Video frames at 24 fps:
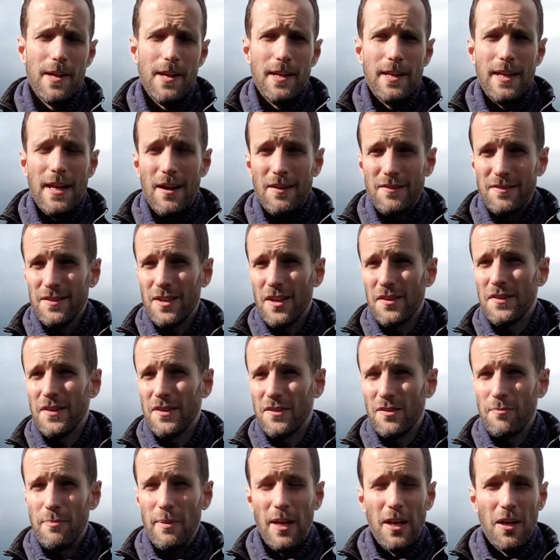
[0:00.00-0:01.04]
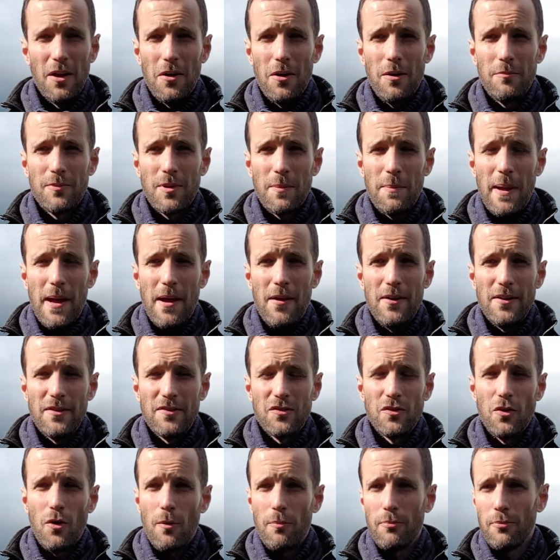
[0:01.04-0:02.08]
Now, it's nothing to be alarmed about. It's
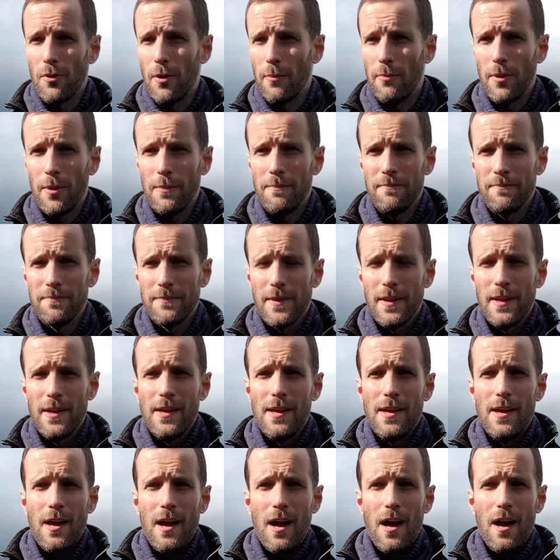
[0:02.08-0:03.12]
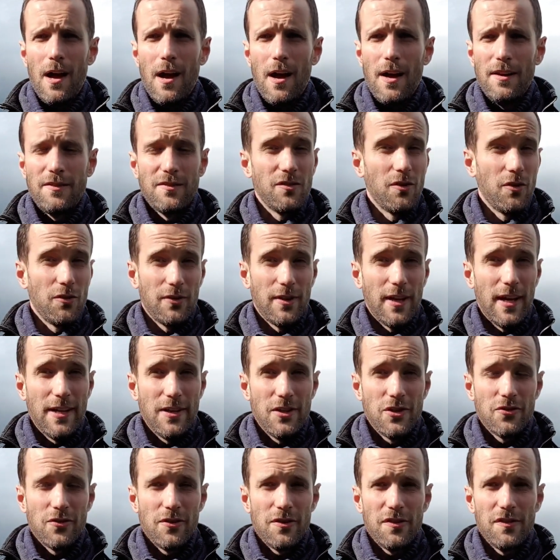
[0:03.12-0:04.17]
not a problem. It's not
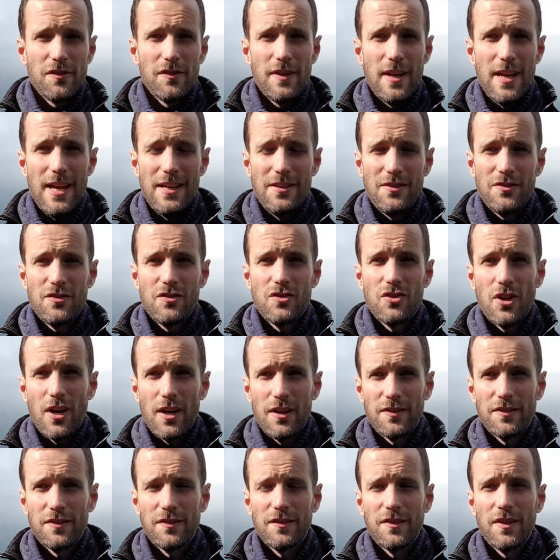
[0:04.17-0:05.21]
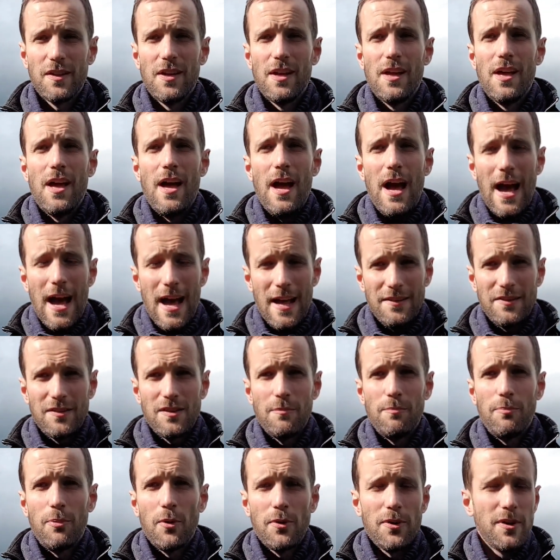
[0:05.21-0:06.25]
dangerous. It's just as the
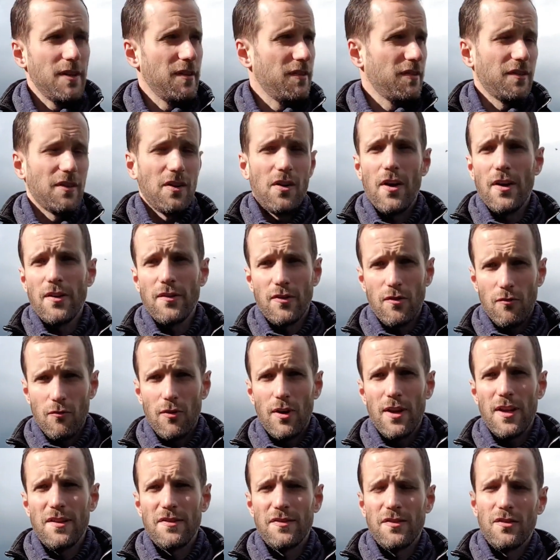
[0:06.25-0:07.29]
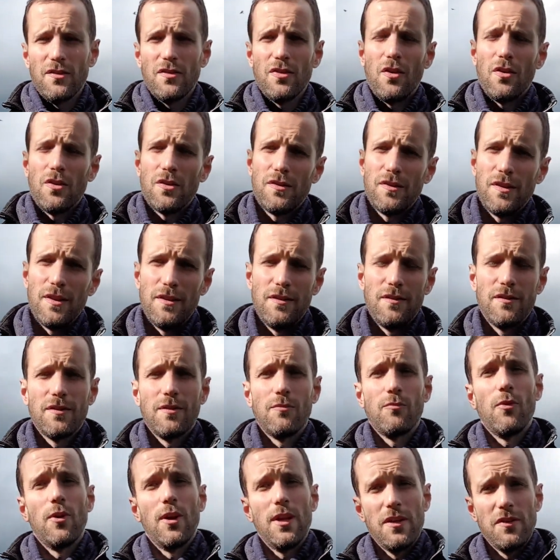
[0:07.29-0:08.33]
body is starting to release the toxins
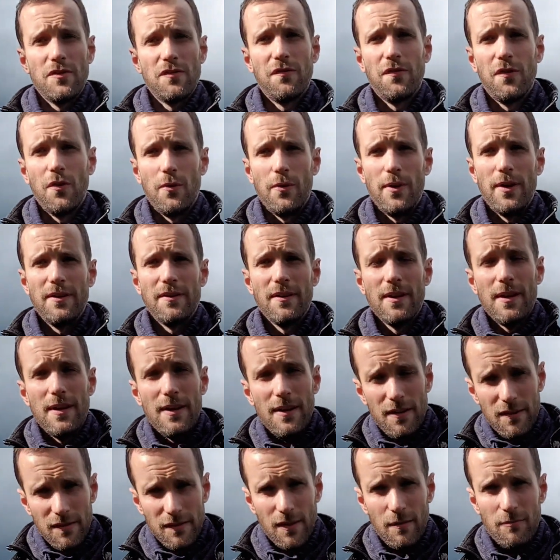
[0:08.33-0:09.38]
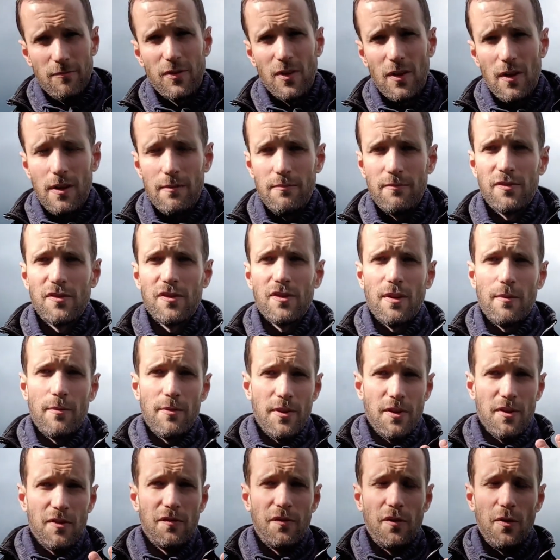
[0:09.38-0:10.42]
and release fluid, sometimes some of
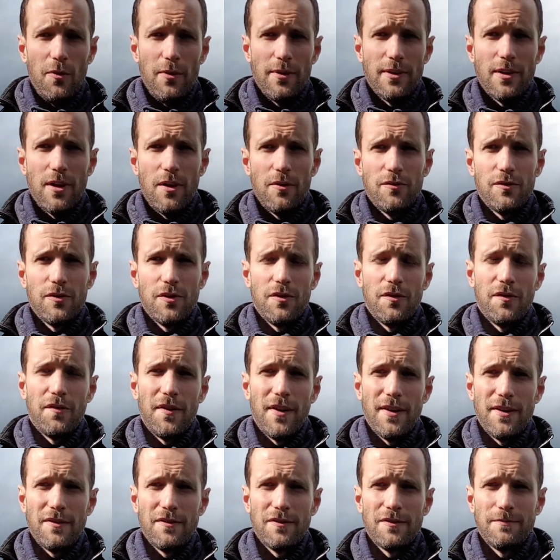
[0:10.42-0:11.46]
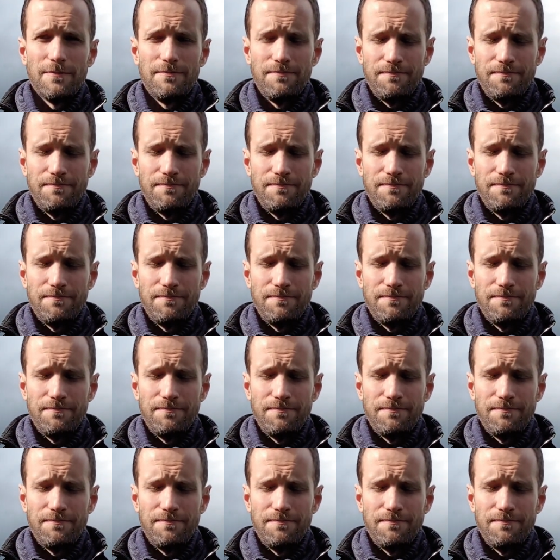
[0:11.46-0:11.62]
this fluid goes to the face.